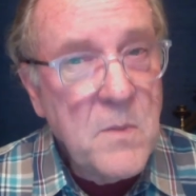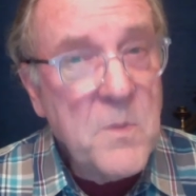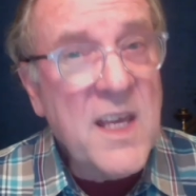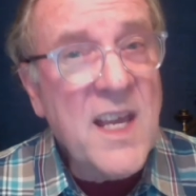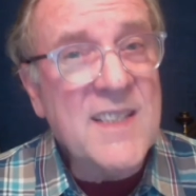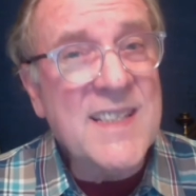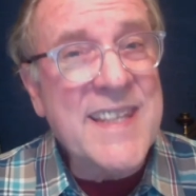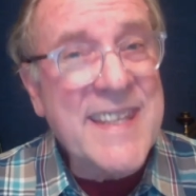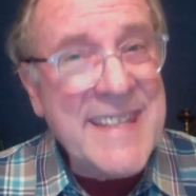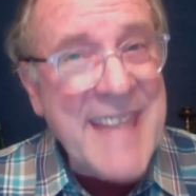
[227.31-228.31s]
because
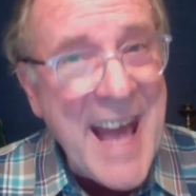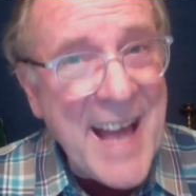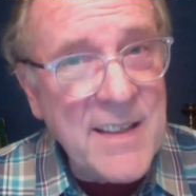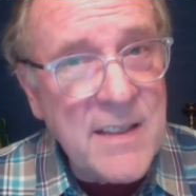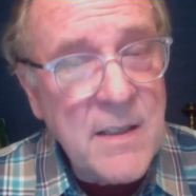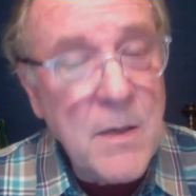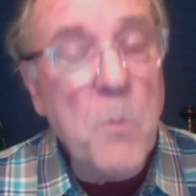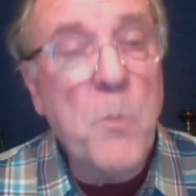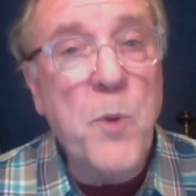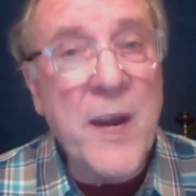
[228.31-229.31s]
that
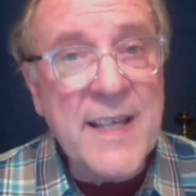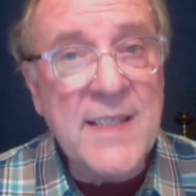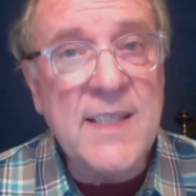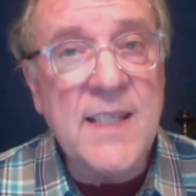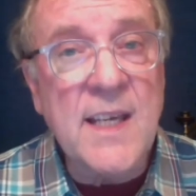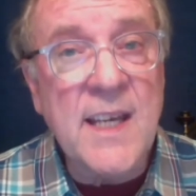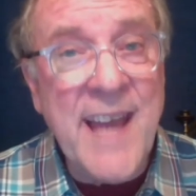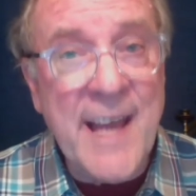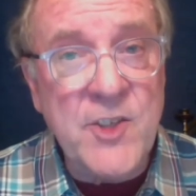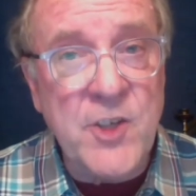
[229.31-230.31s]
breaks the
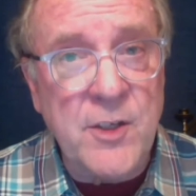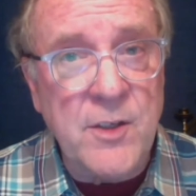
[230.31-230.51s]
connection.